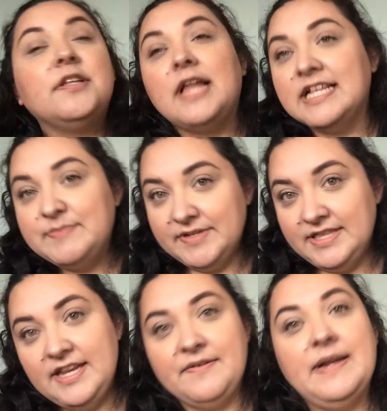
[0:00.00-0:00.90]
The last book
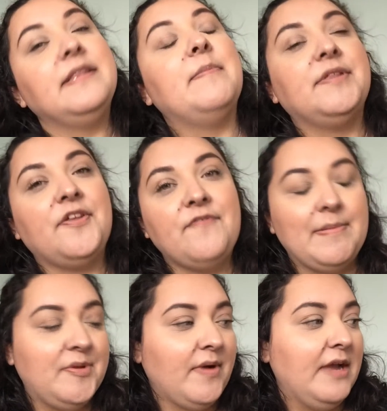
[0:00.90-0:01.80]
that I read in the month of
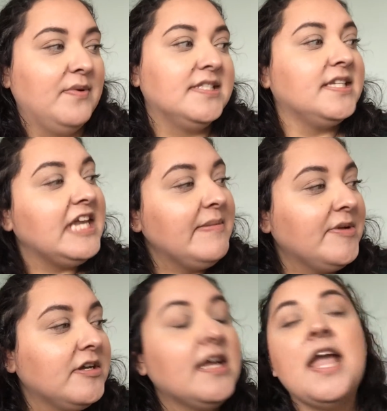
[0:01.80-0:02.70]
February was an
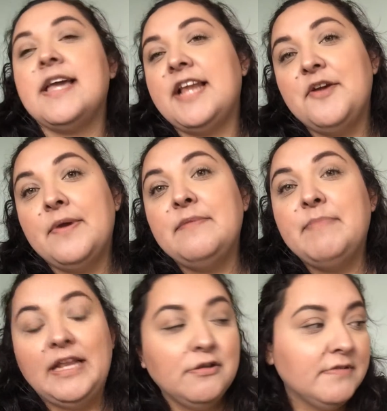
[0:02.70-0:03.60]
ebook, and I read
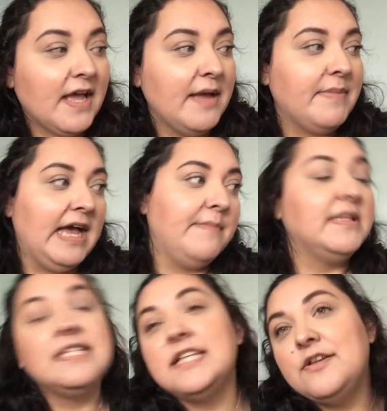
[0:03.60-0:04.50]
Beluda by
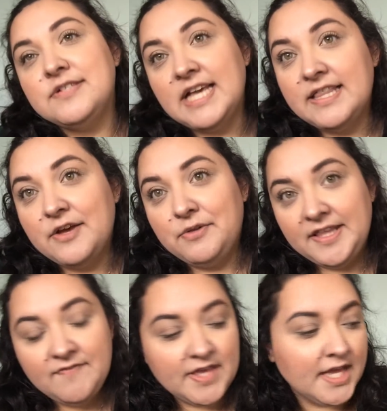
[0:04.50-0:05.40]
Melissa Lozada
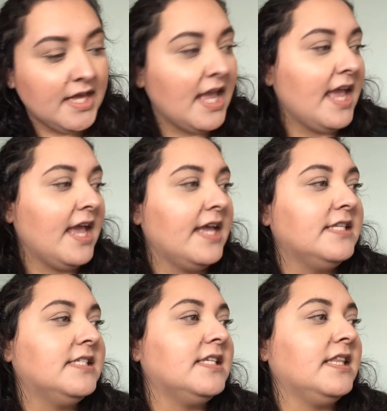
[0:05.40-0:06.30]
Olivia.
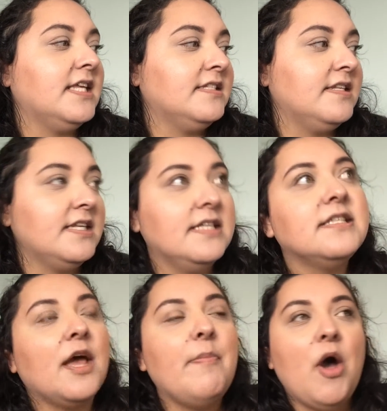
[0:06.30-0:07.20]
And this
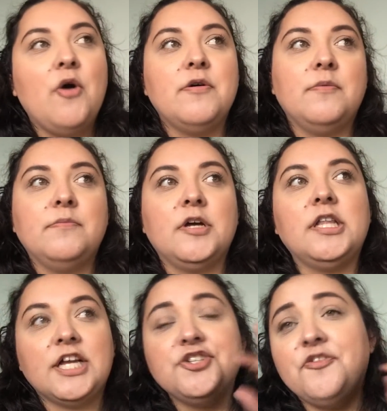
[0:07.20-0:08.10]
is a poem, a
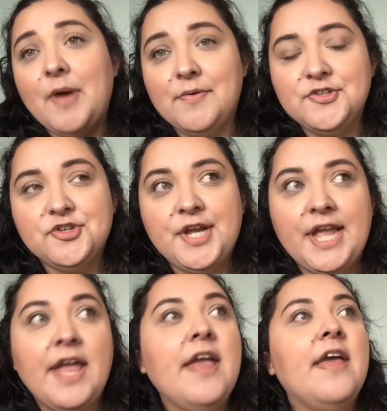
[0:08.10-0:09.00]
collection of
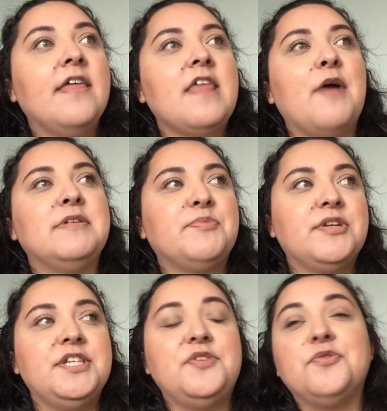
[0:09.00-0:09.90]
poetry that was
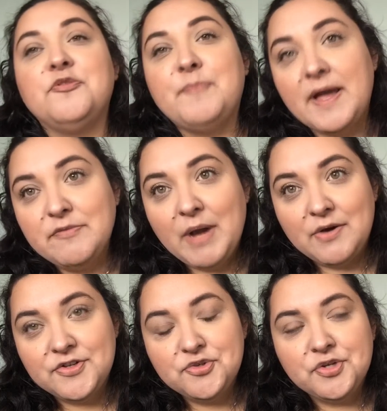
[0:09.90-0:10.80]
printed through Button
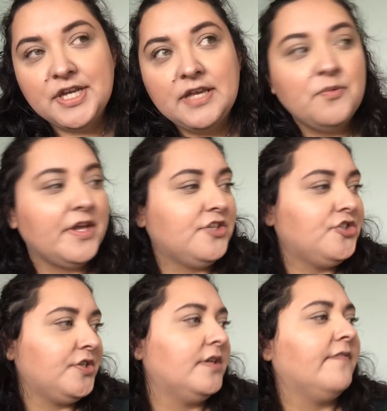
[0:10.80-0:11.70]
Poetry,
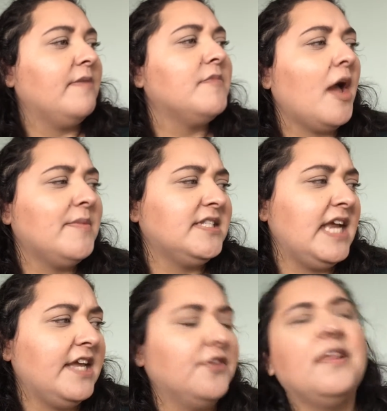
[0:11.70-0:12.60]
which, if I'm not
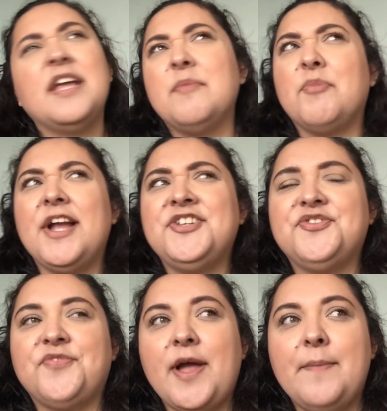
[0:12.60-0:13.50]
mistaken, they're like a
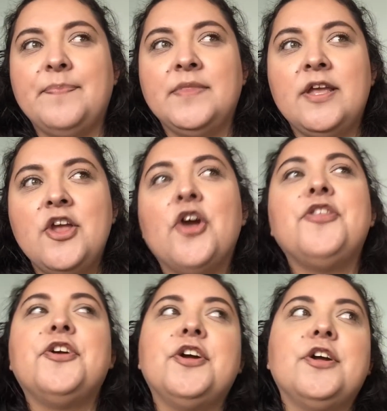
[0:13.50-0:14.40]
branch from, or
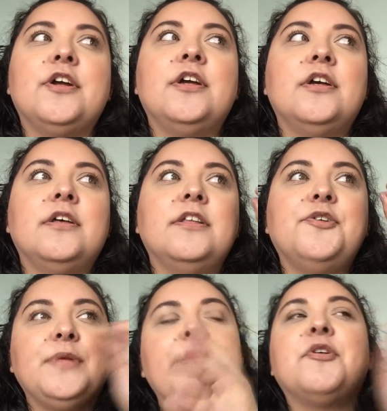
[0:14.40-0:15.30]

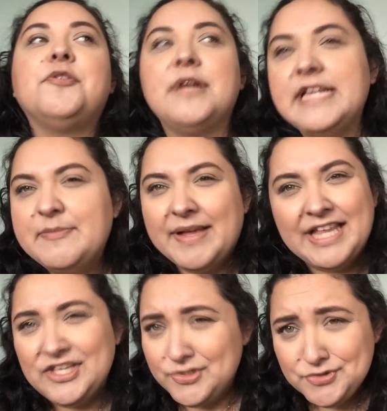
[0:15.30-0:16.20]
they were created by,
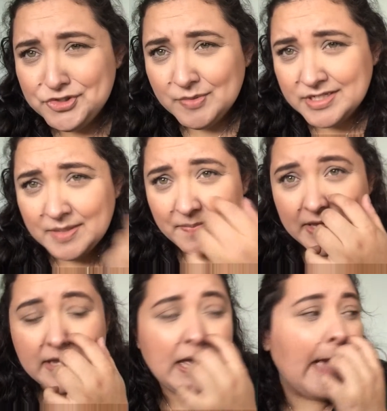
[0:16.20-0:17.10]
like, YouTube or
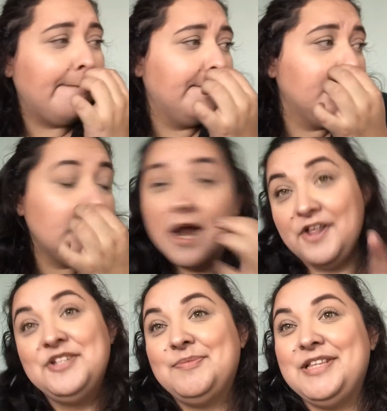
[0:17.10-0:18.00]
something. I'm not
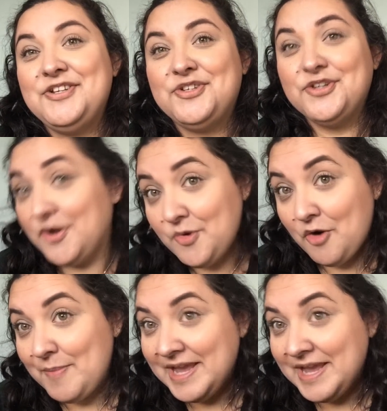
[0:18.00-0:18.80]
100% sure, don't quote